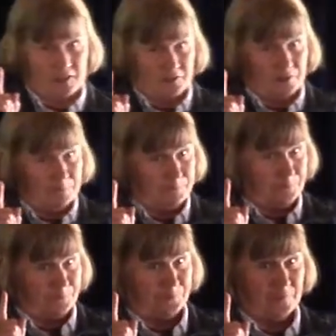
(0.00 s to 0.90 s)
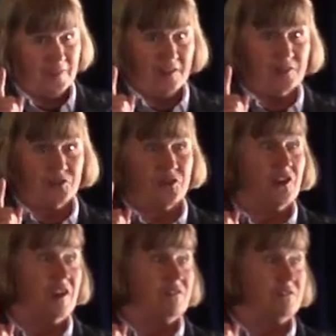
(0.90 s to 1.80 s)
finger, so
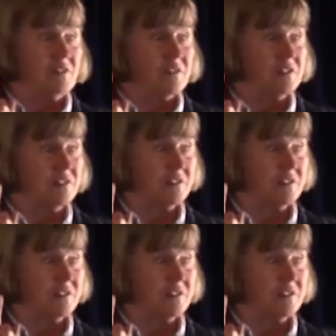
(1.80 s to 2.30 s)
y'all have to